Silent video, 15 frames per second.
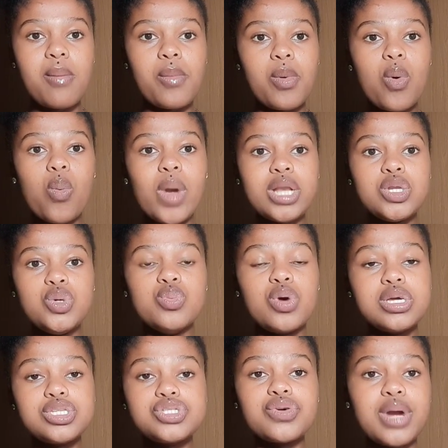When you
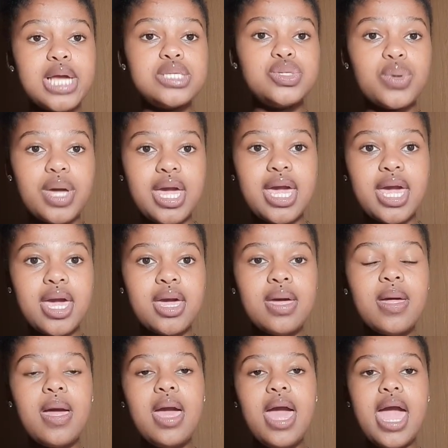moisturize your hair
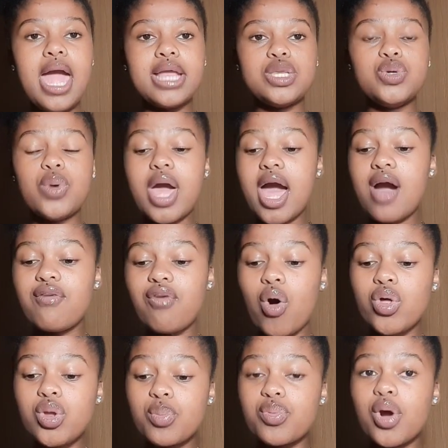and you have
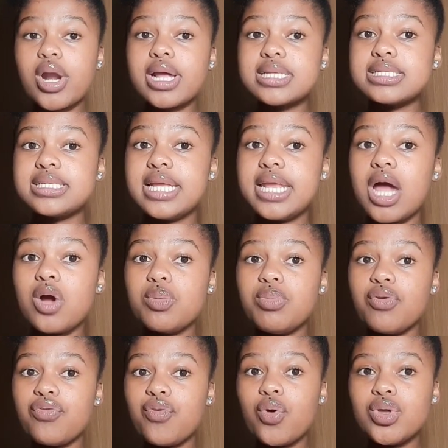all your products laid out
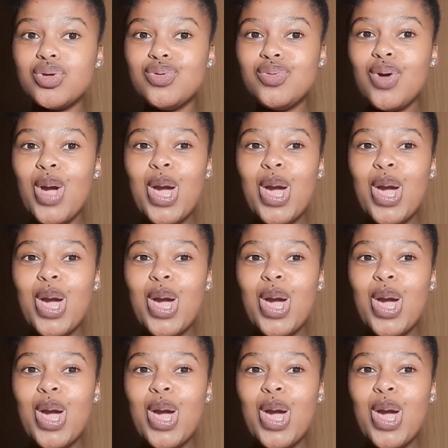before you,